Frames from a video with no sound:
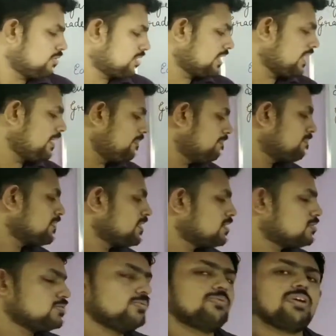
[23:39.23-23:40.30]
Okay,
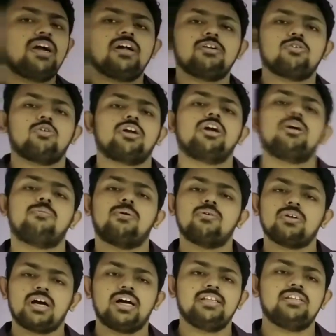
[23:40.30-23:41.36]
so we are talking
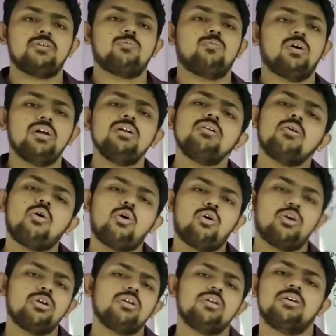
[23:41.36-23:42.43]
about either one
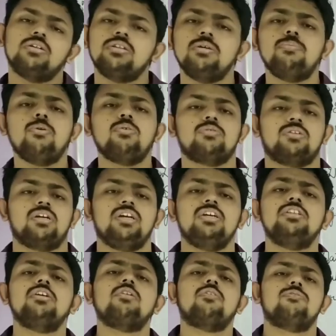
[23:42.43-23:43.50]
or the both.
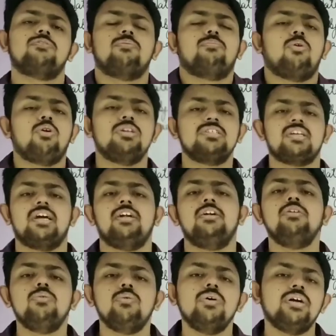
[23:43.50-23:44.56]
Either of the boys
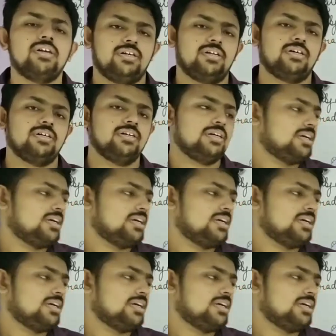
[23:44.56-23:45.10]
can do it.